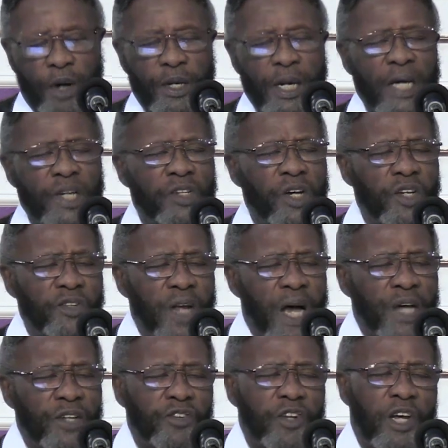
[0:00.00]
not just
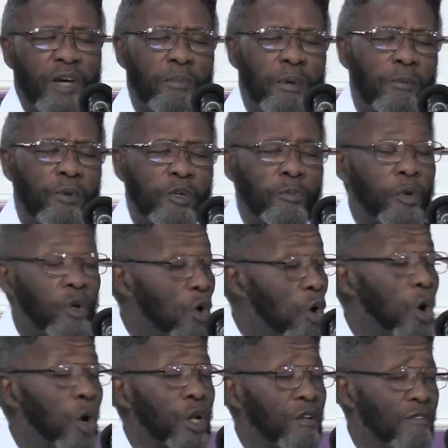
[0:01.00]
our sick members, but
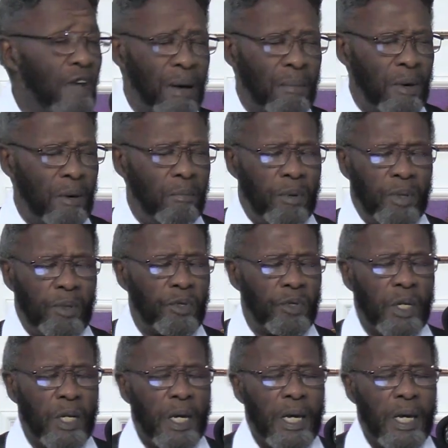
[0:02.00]
all of our members